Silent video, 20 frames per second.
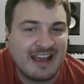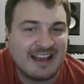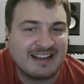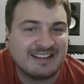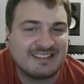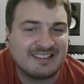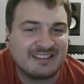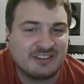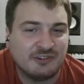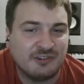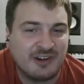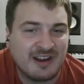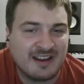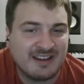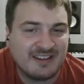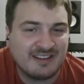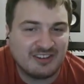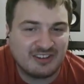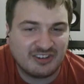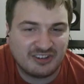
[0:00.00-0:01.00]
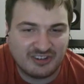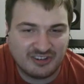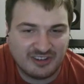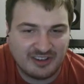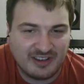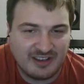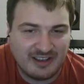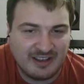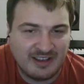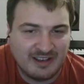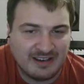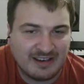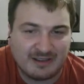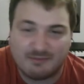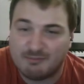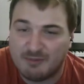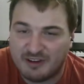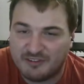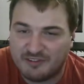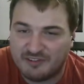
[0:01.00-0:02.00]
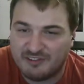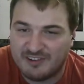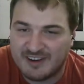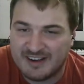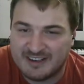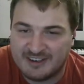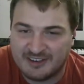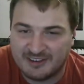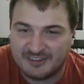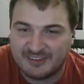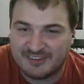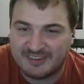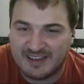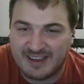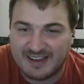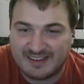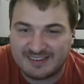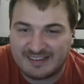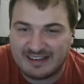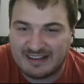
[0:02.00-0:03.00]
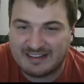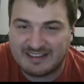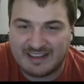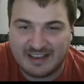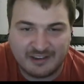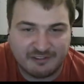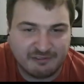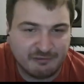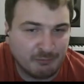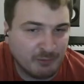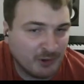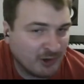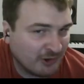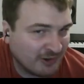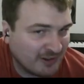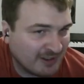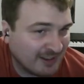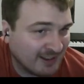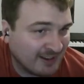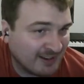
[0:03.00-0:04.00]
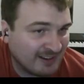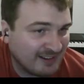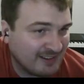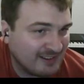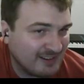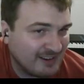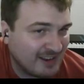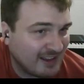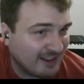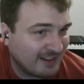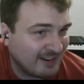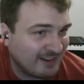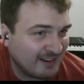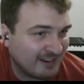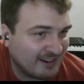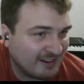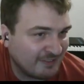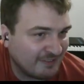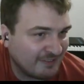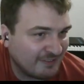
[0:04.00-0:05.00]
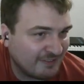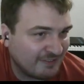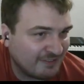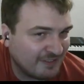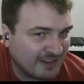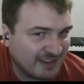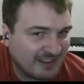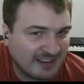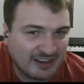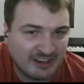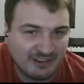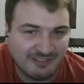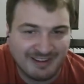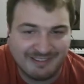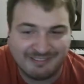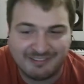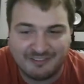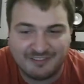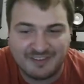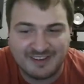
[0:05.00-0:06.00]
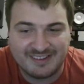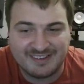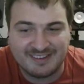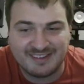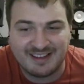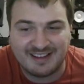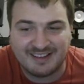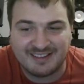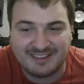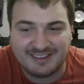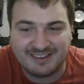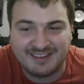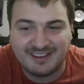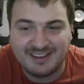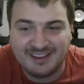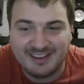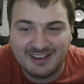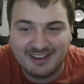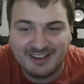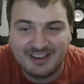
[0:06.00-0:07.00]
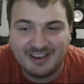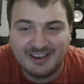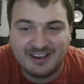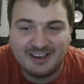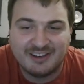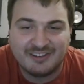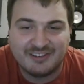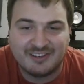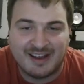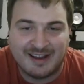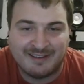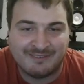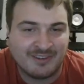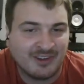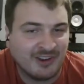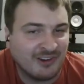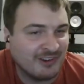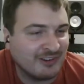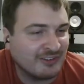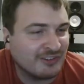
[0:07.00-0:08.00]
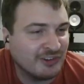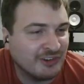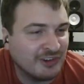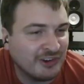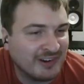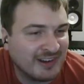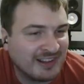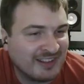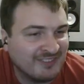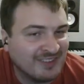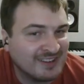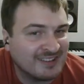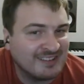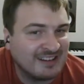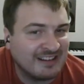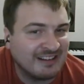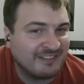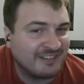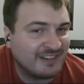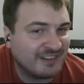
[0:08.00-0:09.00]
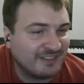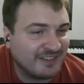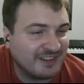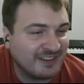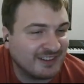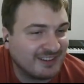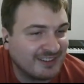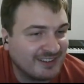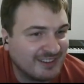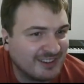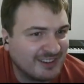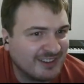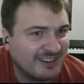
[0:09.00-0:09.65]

Exchange, like buffer regions, they are still kind of broken, and I think I know how to fix that. So I'm going to do that myself, I think.